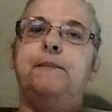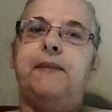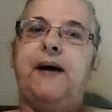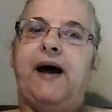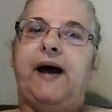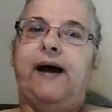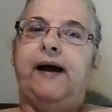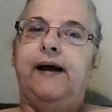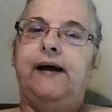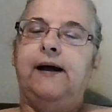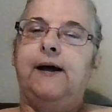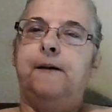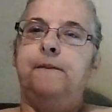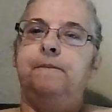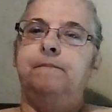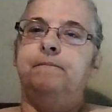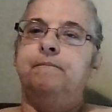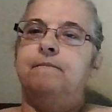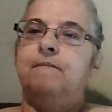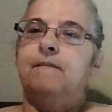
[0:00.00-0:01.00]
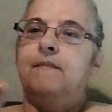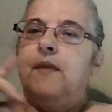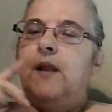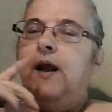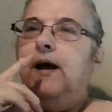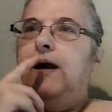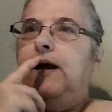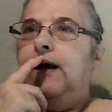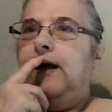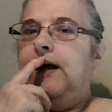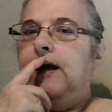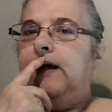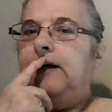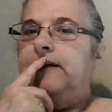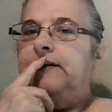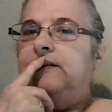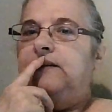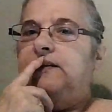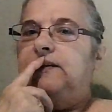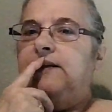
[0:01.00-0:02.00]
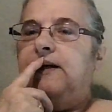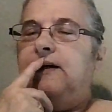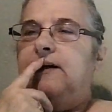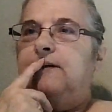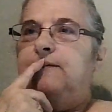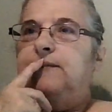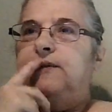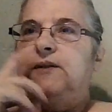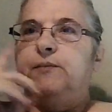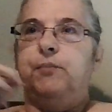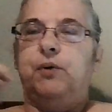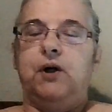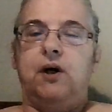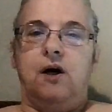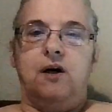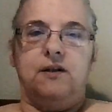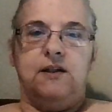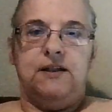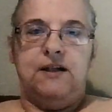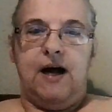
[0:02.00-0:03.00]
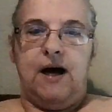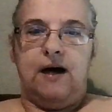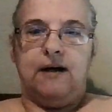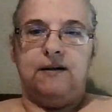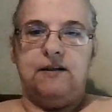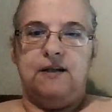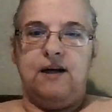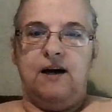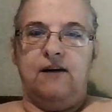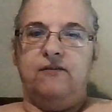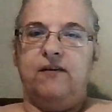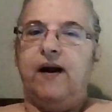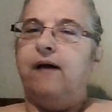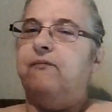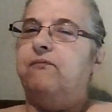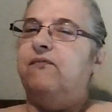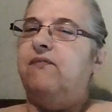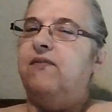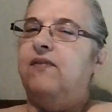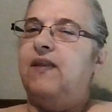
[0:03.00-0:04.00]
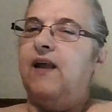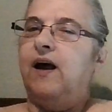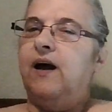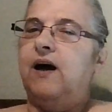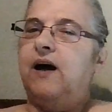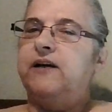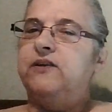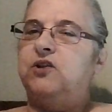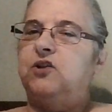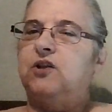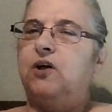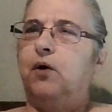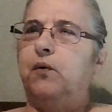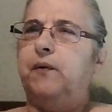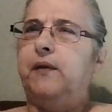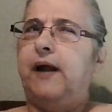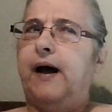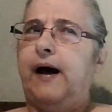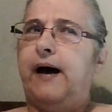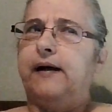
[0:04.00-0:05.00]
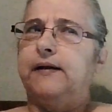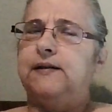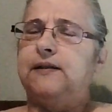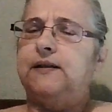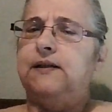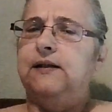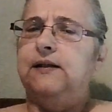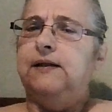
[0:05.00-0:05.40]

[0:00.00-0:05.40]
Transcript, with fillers: bag and um, to put our snack stuff. I think I showed that.